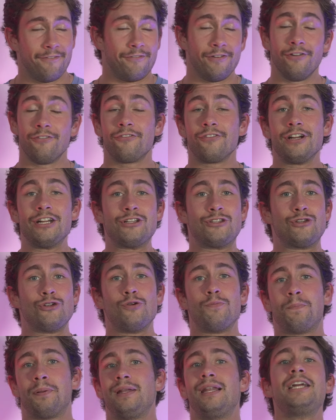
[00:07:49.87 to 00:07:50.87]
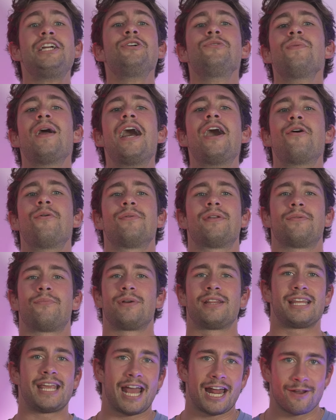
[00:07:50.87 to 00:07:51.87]
Feel free to play around
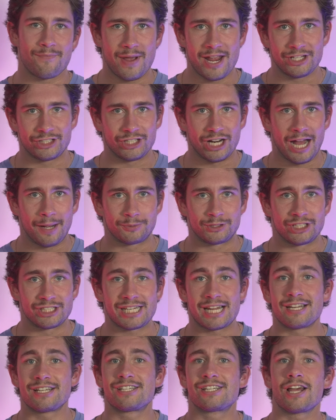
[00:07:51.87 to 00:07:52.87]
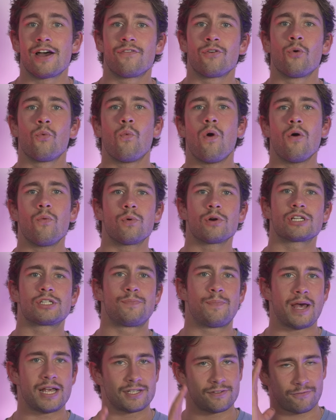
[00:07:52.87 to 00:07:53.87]
with the animation options and discover what works
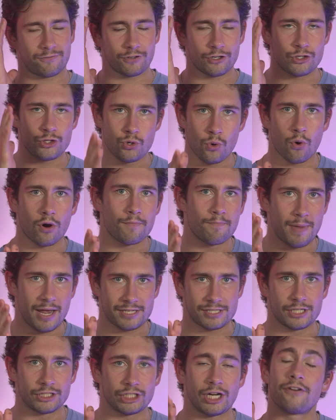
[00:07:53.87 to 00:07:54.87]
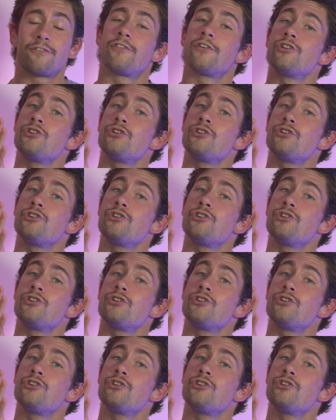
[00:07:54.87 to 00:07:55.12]
best for your message and for